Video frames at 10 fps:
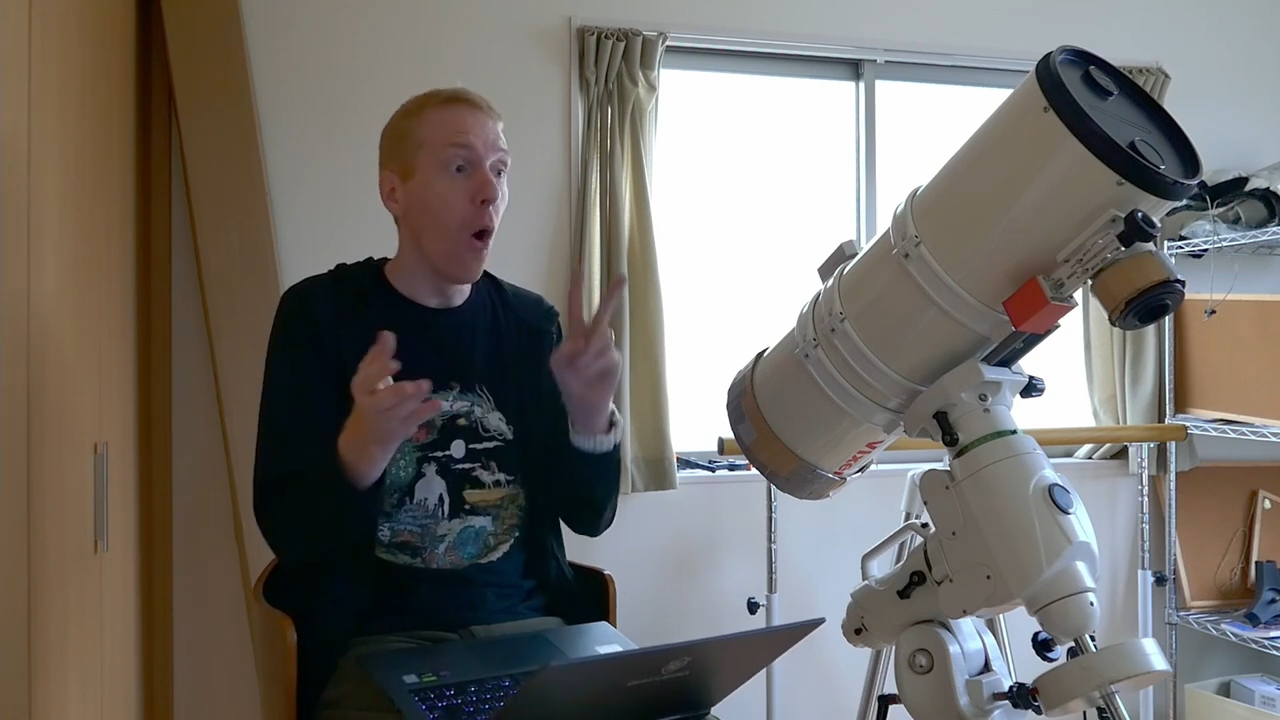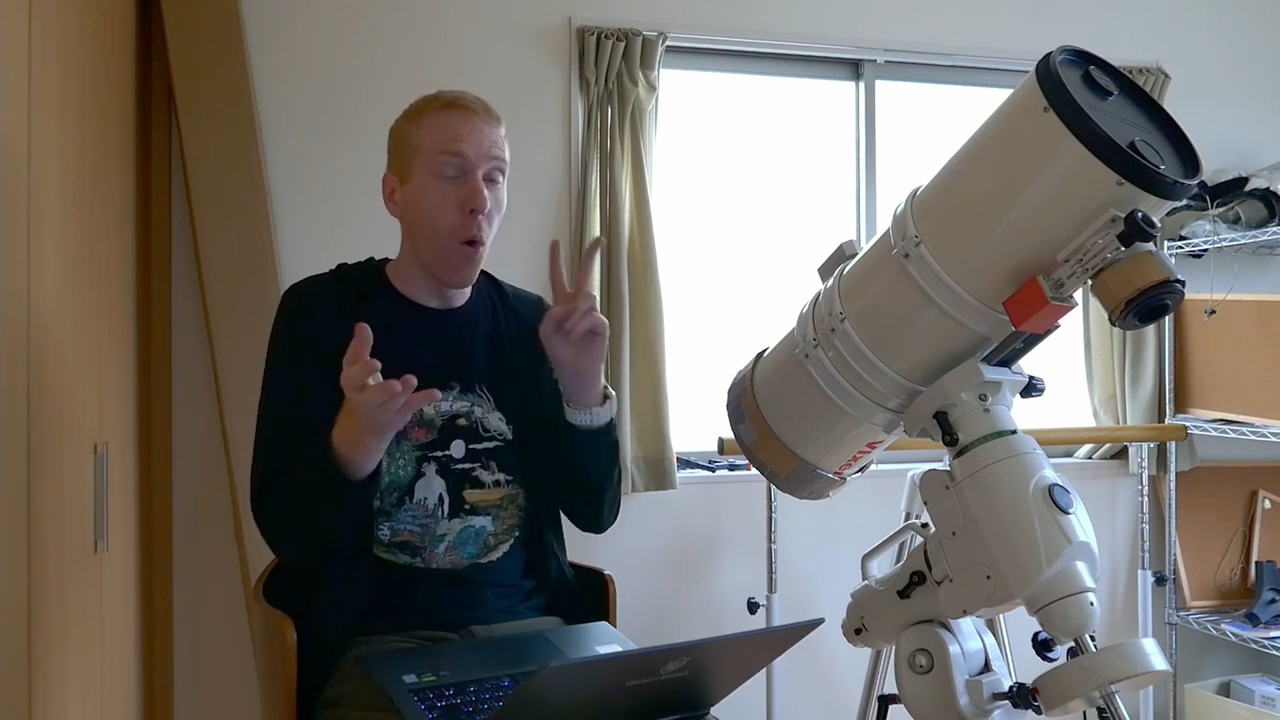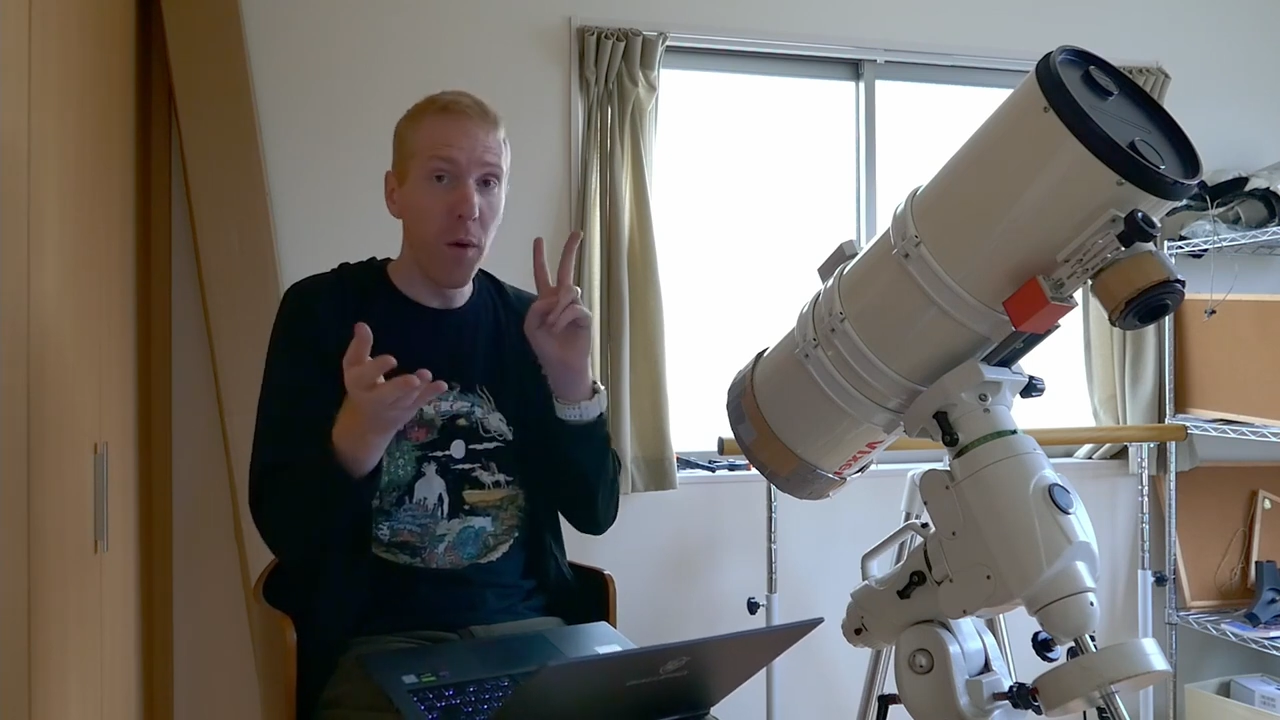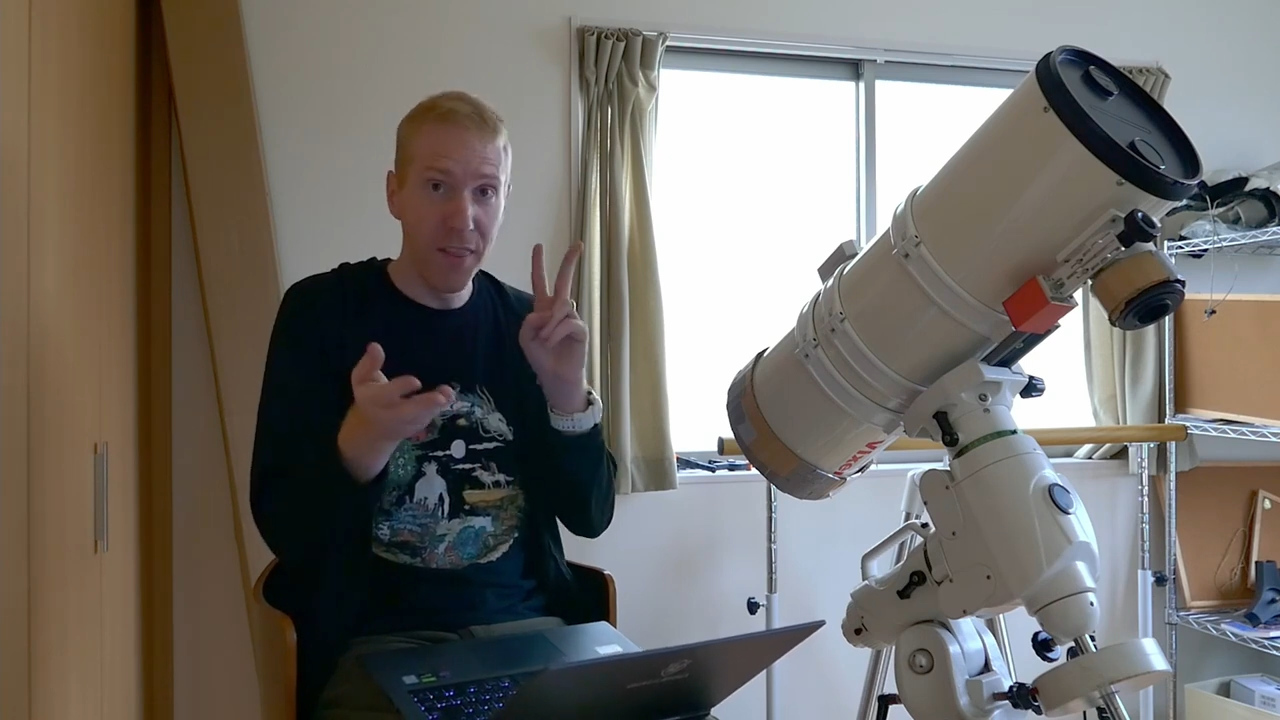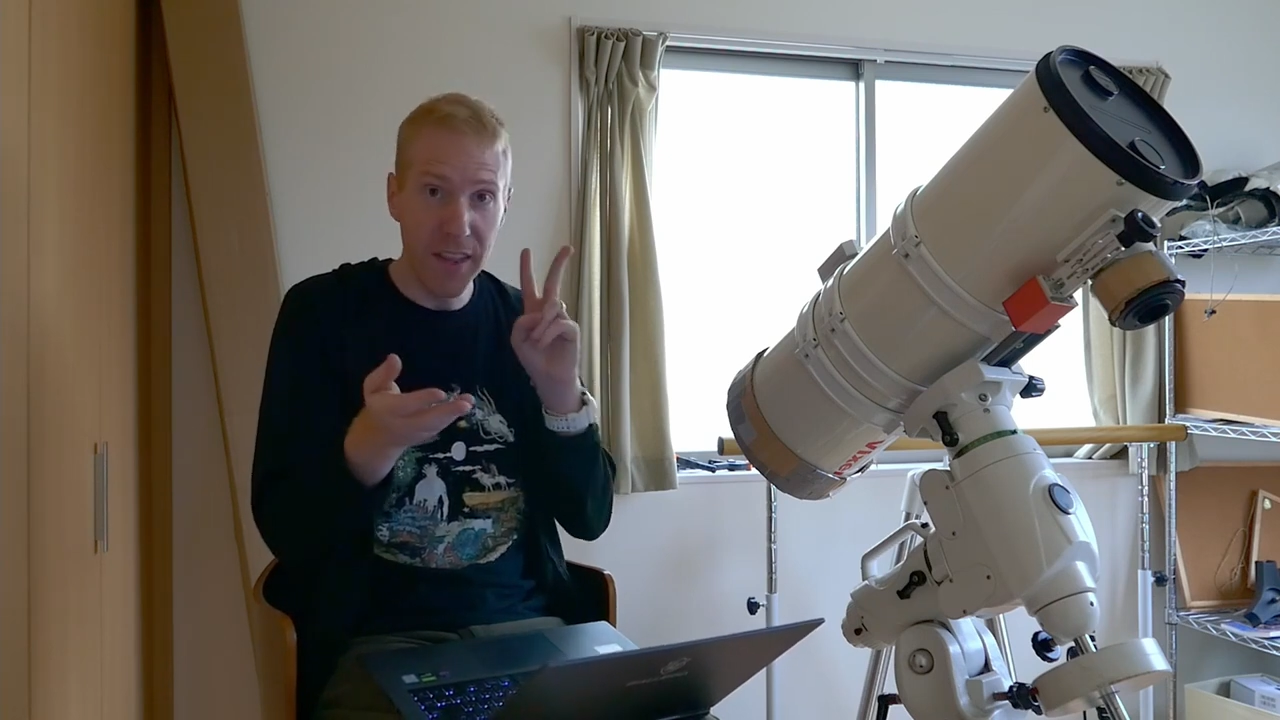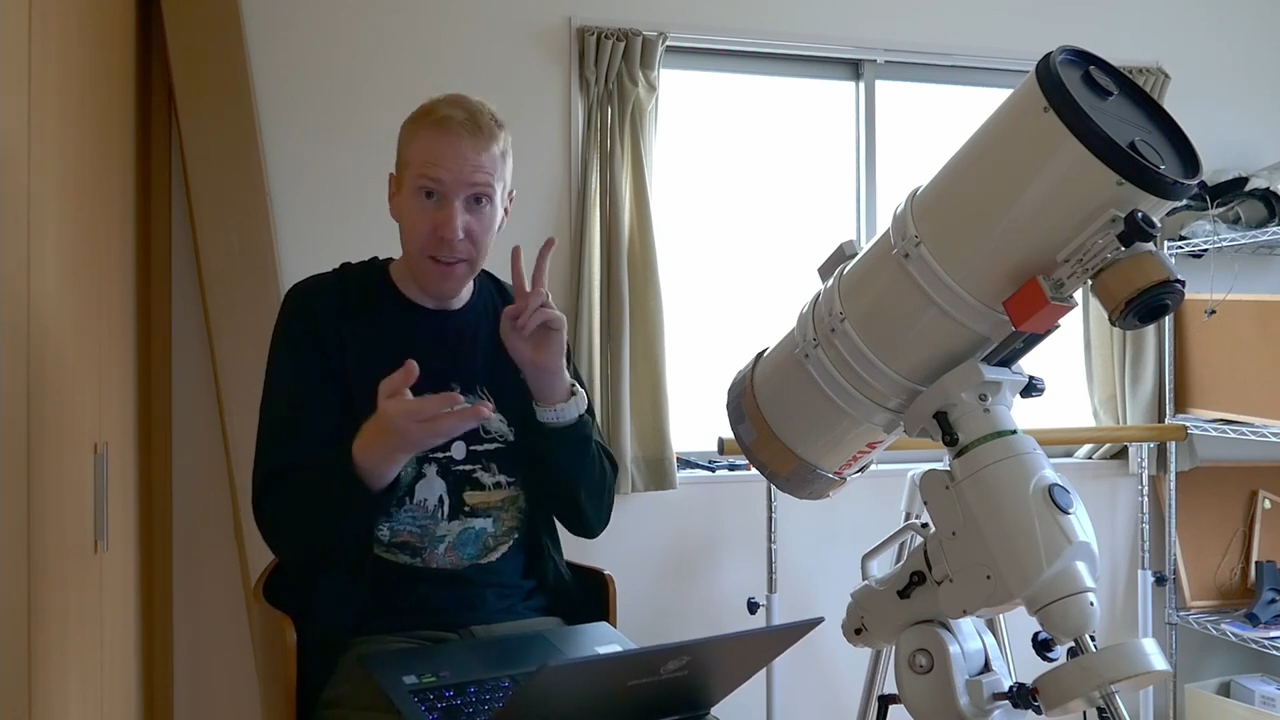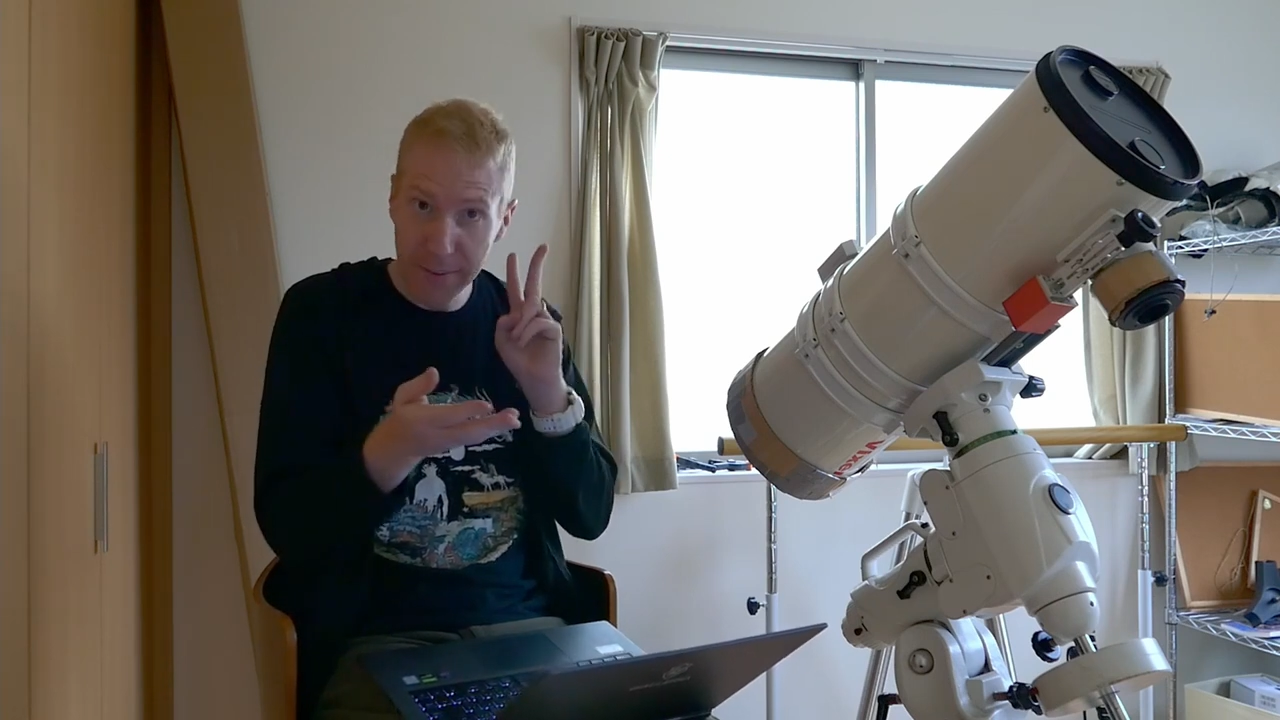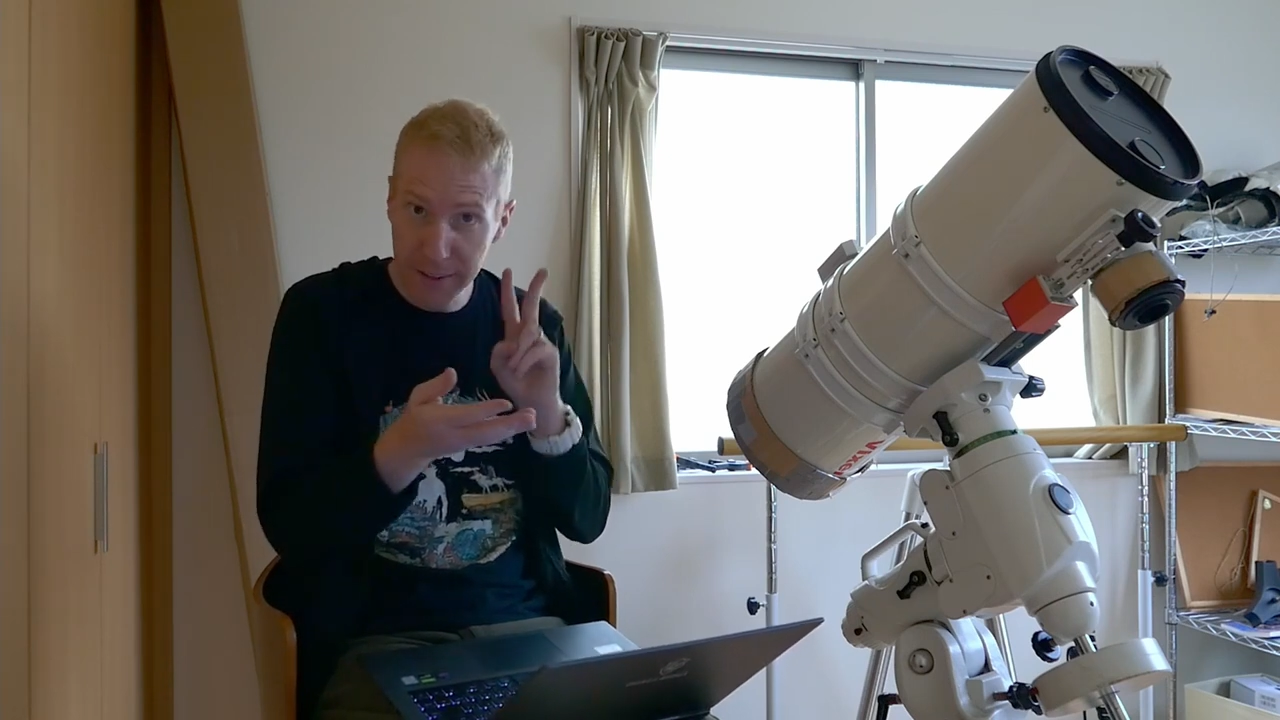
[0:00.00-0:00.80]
or the